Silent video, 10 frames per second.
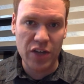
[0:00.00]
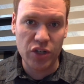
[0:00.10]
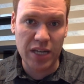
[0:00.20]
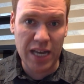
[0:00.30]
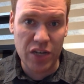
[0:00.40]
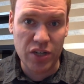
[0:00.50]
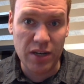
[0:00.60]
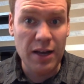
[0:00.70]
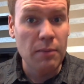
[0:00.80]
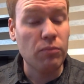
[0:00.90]

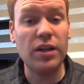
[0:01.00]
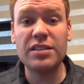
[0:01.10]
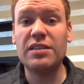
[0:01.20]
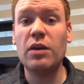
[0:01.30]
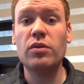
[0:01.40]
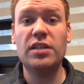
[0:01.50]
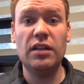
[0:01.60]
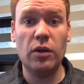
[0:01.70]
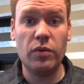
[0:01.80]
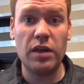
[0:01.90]
education. Plus, they were
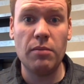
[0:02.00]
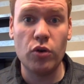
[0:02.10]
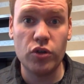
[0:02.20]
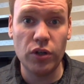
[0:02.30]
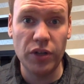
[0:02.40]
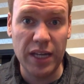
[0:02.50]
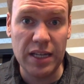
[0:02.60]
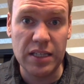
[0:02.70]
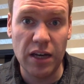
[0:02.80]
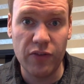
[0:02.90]
dealing with the emotional
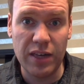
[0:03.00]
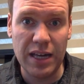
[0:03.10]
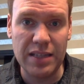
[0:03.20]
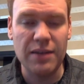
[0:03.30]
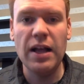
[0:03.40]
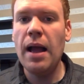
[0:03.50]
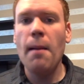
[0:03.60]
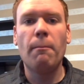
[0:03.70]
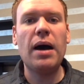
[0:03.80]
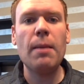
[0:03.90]
needs of kids.
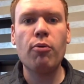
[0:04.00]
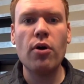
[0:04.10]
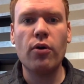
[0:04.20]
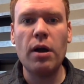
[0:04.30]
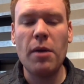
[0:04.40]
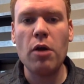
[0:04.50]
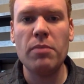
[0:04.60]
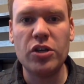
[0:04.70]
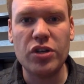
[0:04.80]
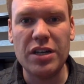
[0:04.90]
My program, our
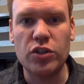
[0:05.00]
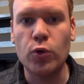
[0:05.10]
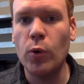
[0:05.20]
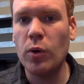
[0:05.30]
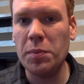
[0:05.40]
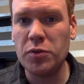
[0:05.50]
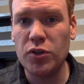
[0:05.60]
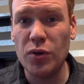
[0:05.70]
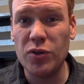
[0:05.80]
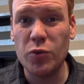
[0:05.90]
mission is to equip
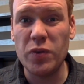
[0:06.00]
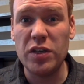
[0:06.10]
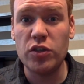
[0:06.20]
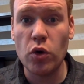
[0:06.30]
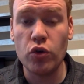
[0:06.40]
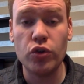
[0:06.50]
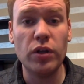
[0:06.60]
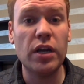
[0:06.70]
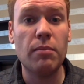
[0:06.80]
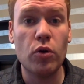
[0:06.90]
students with these
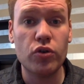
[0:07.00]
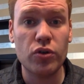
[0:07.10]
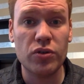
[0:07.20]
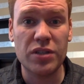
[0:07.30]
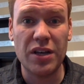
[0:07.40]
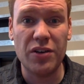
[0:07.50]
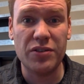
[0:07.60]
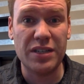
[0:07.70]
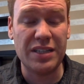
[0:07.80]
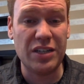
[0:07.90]
social and emotional
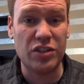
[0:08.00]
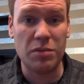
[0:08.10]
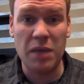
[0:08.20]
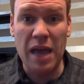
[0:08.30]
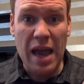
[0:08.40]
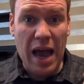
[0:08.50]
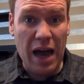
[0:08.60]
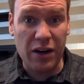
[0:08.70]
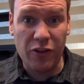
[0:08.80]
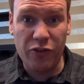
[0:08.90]
skills that teach them
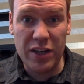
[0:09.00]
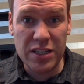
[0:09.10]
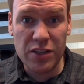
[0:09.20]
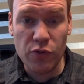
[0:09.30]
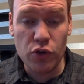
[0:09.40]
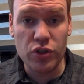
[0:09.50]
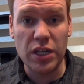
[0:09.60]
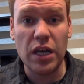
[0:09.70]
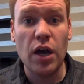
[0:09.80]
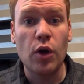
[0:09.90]
how to face
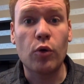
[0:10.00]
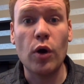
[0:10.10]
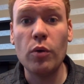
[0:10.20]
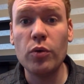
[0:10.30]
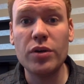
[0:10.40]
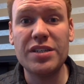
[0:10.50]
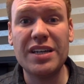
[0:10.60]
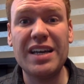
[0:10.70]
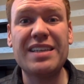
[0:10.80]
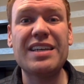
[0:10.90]
adversity, grow in
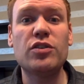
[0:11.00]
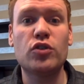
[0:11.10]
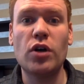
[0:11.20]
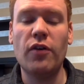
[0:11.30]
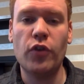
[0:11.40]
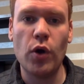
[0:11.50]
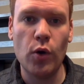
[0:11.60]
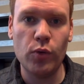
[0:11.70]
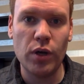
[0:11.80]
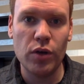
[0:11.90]
resilience, and solve their
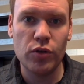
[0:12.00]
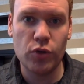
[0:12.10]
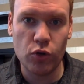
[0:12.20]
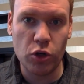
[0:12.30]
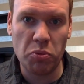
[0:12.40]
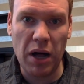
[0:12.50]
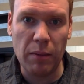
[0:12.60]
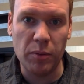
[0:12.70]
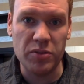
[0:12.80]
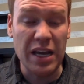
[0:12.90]
own social
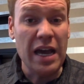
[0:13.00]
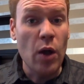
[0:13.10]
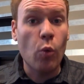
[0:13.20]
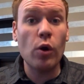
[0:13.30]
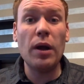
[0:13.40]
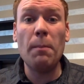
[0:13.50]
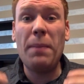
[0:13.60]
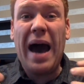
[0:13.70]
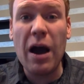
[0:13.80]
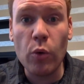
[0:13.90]
problems. We're
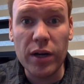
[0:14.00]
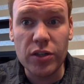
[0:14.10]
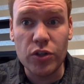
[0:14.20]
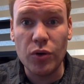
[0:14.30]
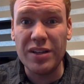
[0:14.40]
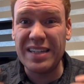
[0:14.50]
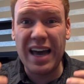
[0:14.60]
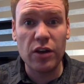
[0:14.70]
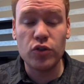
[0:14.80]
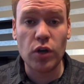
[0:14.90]
empowering students
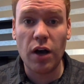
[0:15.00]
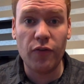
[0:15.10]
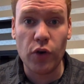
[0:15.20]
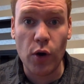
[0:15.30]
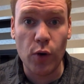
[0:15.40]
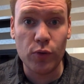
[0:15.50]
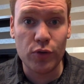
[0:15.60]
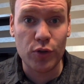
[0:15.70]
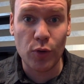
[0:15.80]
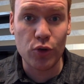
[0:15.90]
how to solve their own
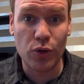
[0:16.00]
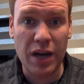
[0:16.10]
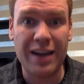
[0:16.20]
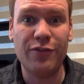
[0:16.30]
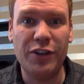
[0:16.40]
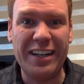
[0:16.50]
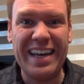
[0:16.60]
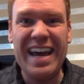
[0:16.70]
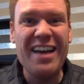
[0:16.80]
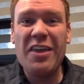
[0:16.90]
social conflict.
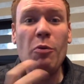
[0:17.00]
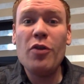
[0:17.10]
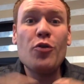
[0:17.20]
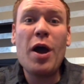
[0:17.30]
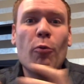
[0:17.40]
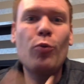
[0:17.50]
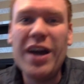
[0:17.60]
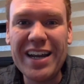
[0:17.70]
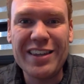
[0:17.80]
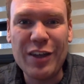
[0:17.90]
That way they're not
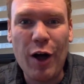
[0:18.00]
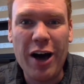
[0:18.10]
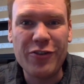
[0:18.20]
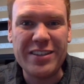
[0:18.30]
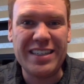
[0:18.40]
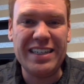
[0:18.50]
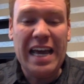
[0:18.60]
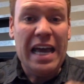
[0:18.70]
running to the office and